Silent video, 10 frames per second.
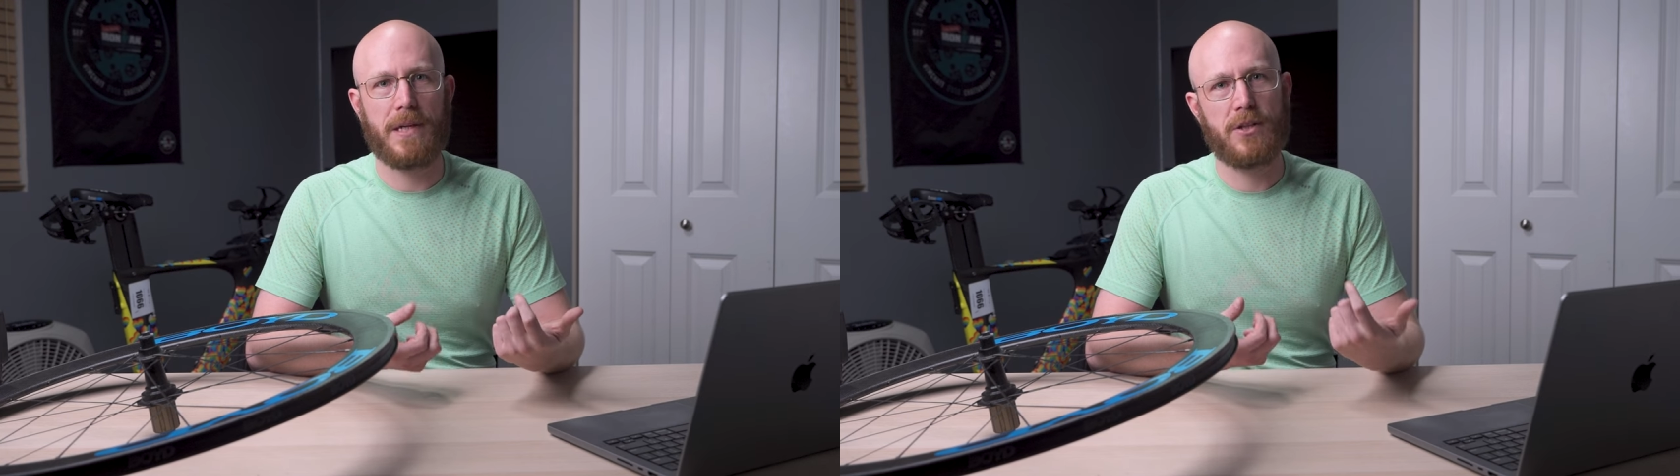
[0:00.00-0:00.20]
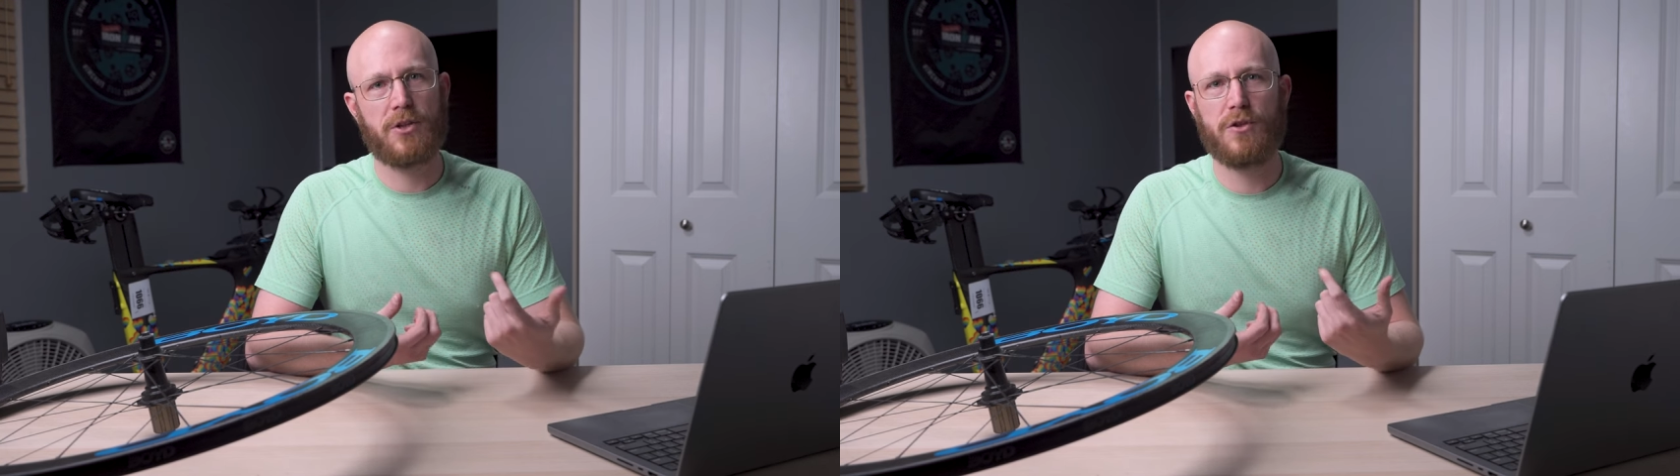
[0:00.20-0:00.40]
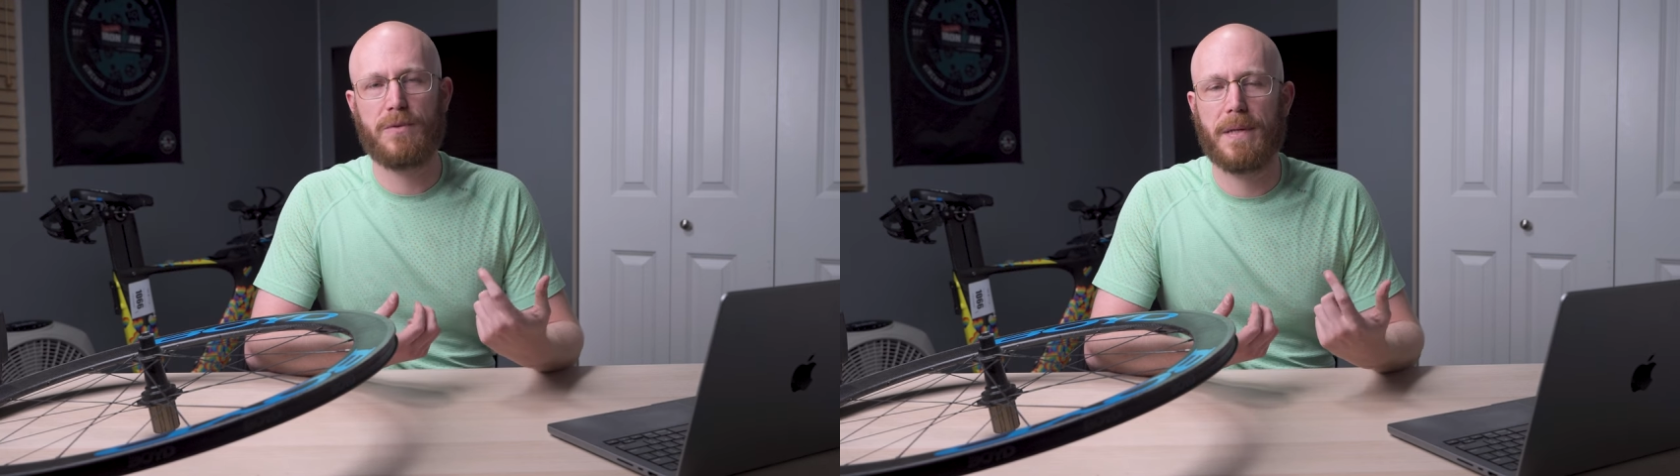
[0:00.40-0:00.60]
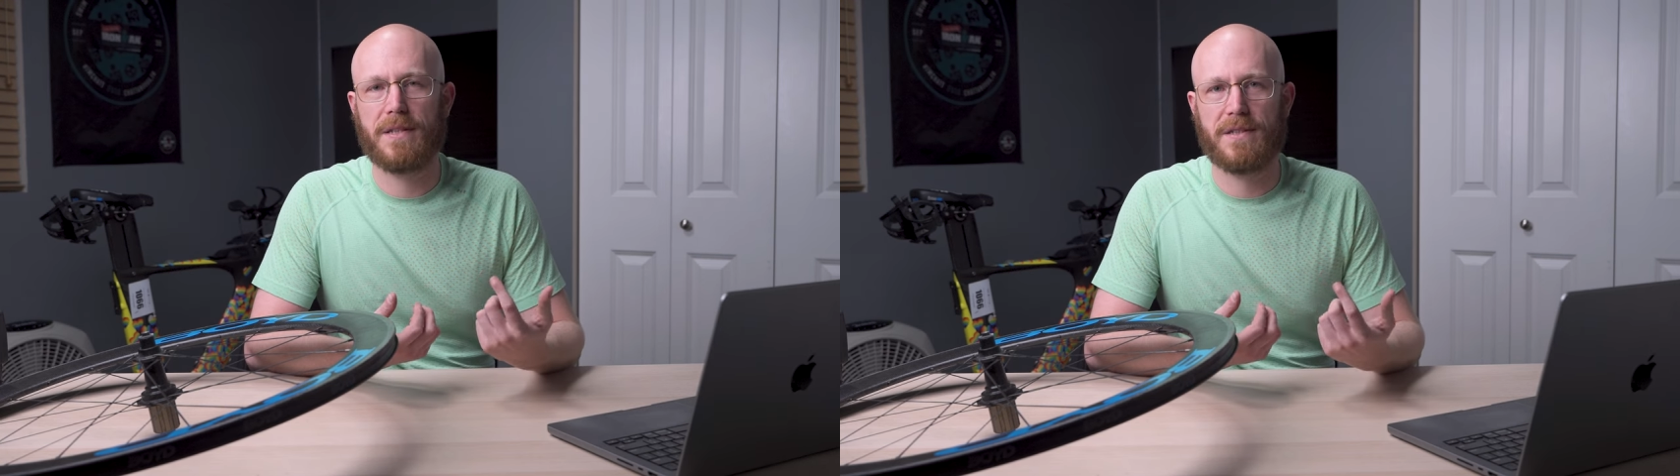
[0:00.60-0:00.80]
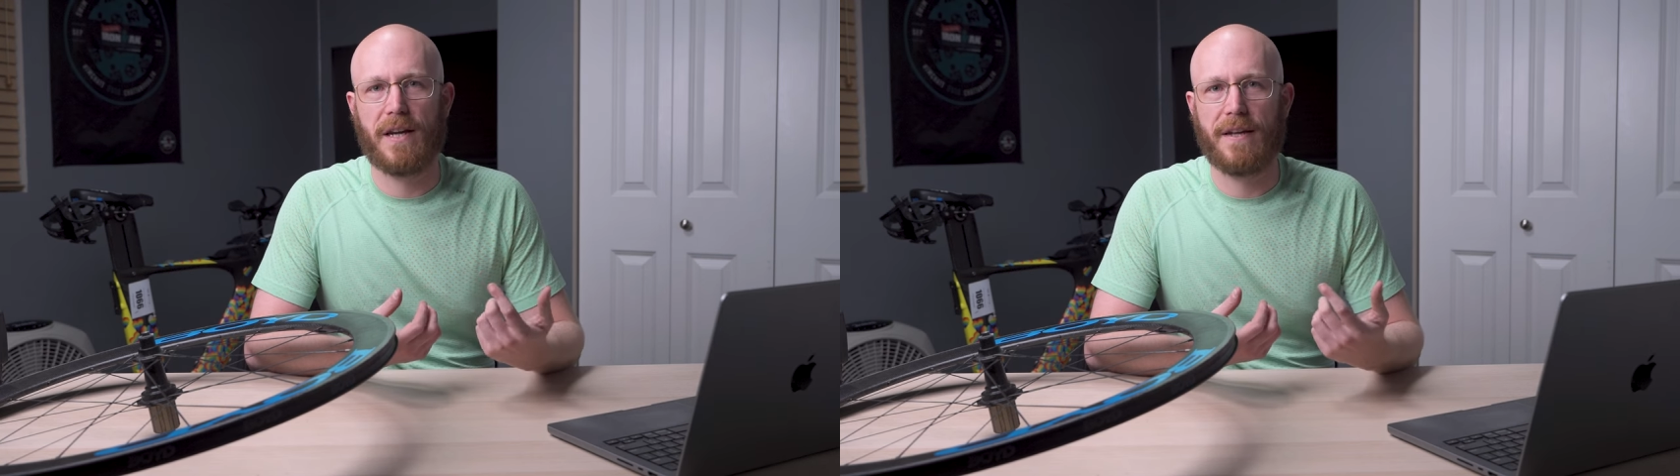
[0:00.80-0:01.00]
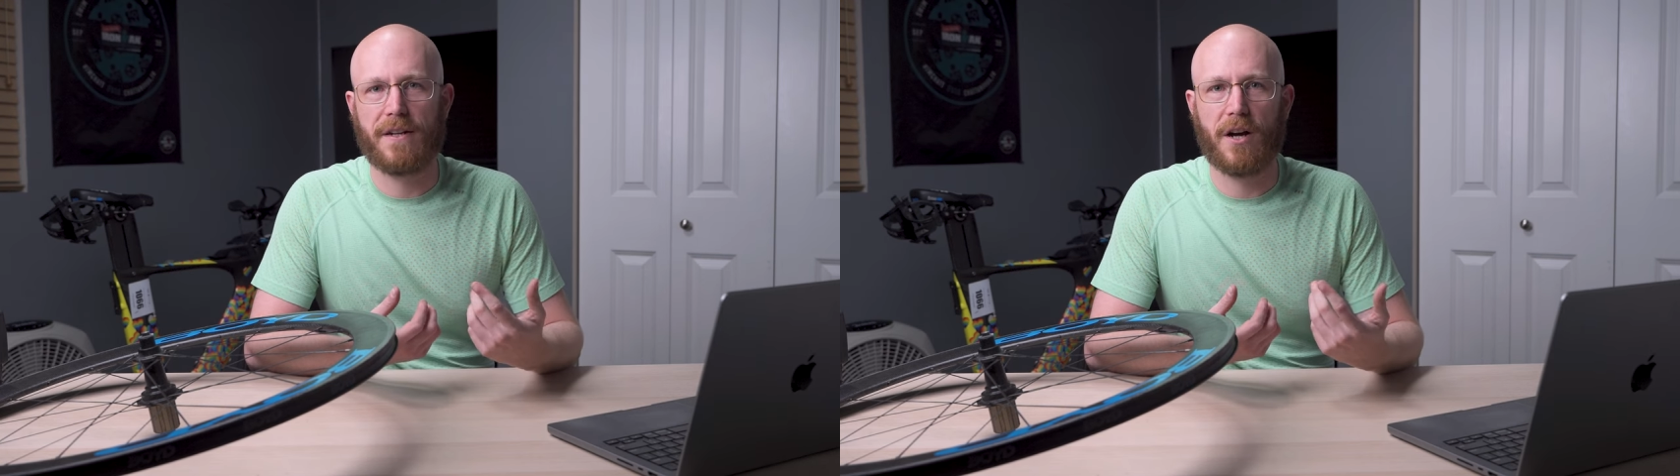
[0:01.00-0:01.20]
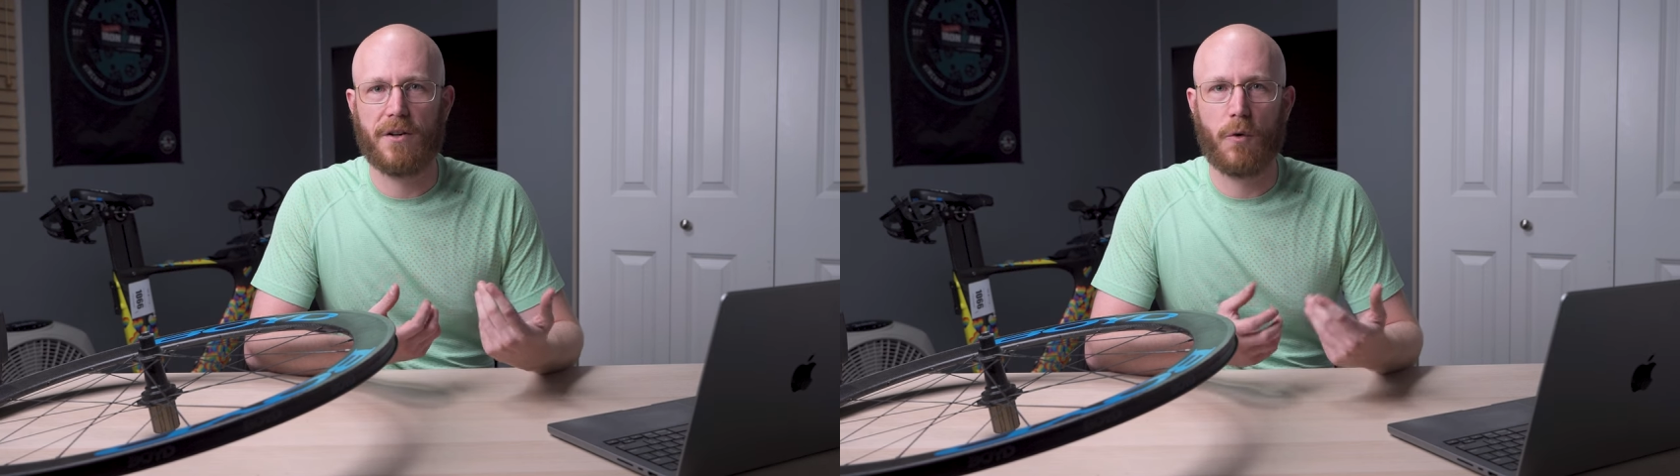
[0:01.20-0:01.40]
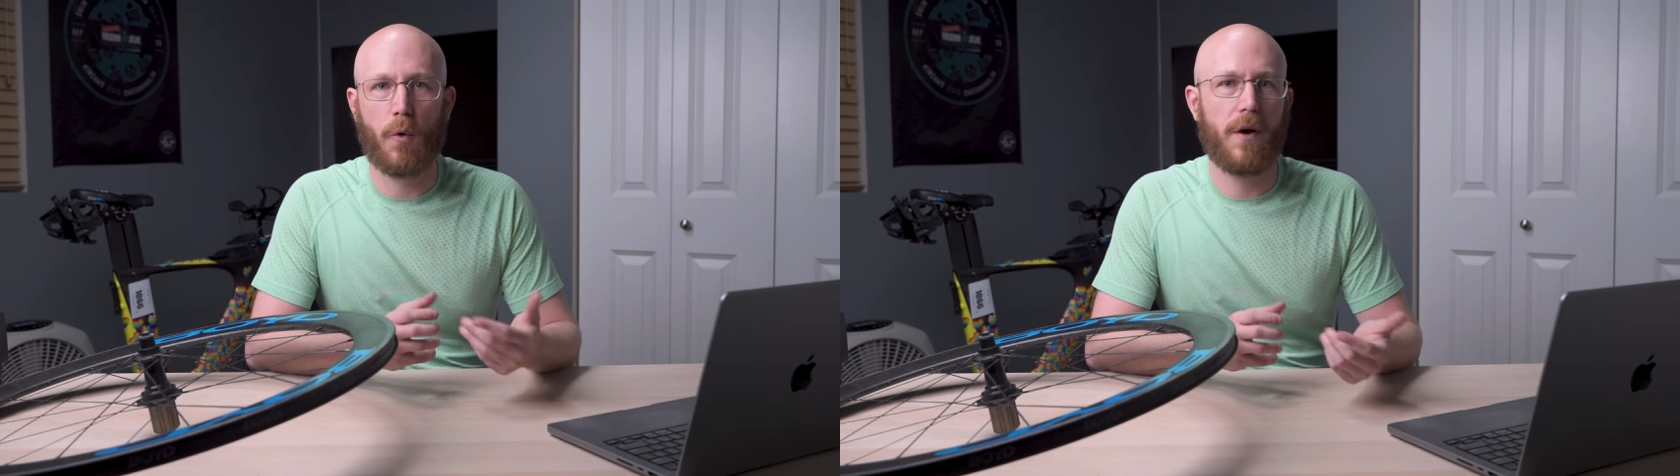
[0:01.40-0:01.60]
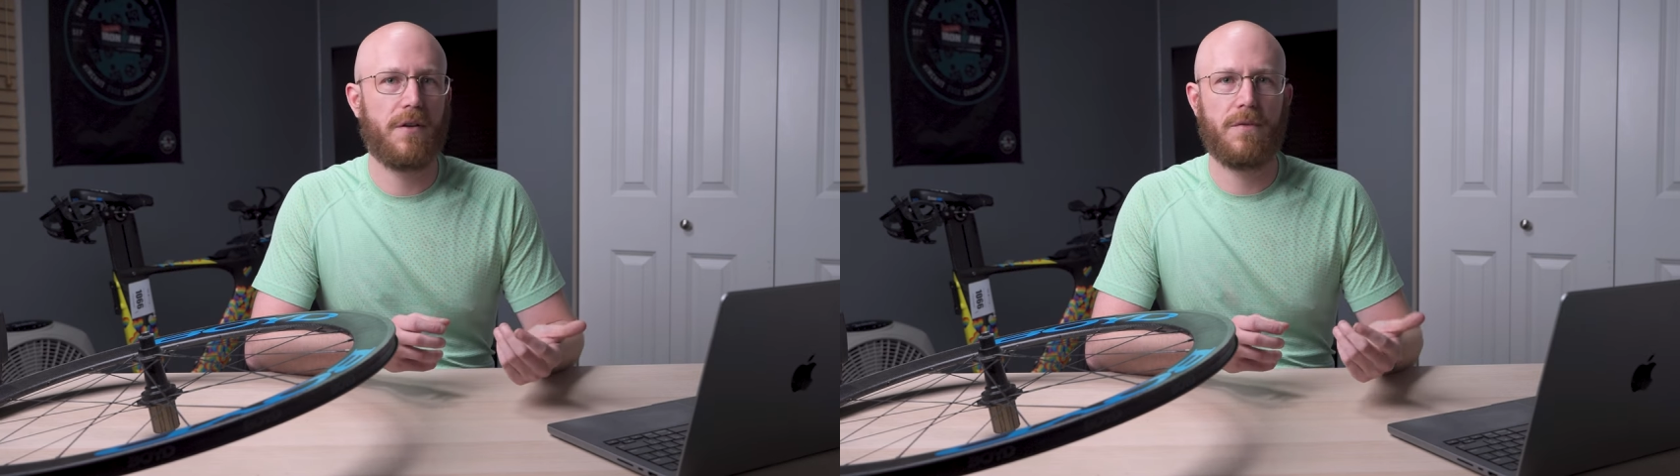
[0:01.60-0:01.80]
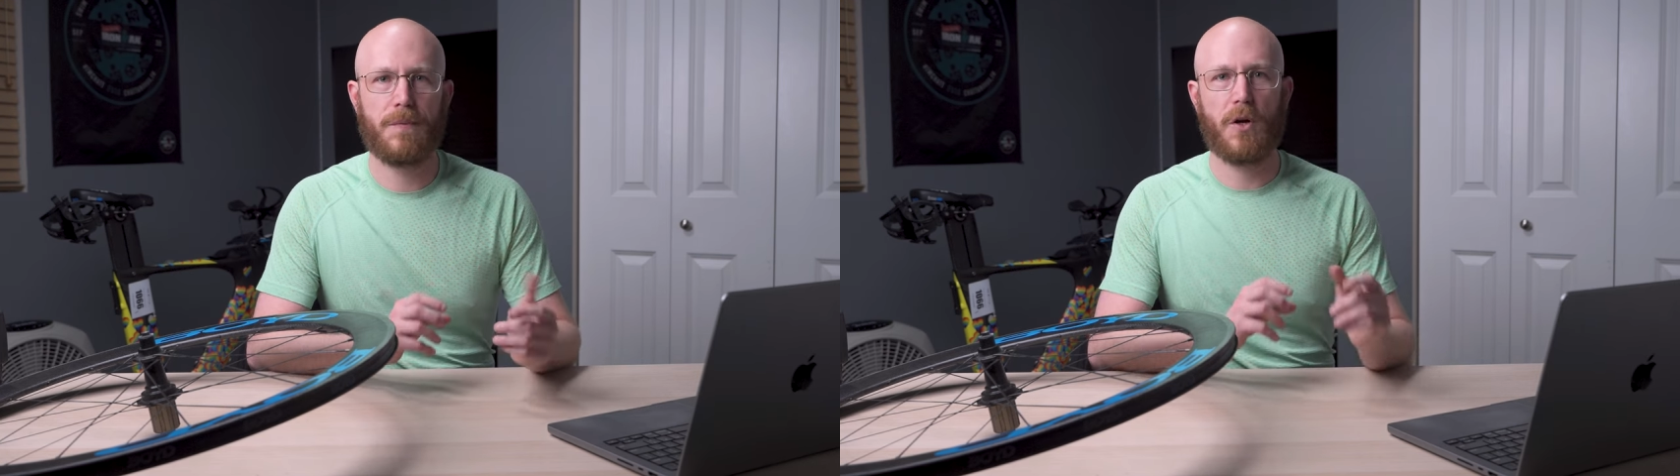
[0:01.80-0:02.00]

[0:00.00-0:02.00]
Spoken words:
issues because I had gotten oil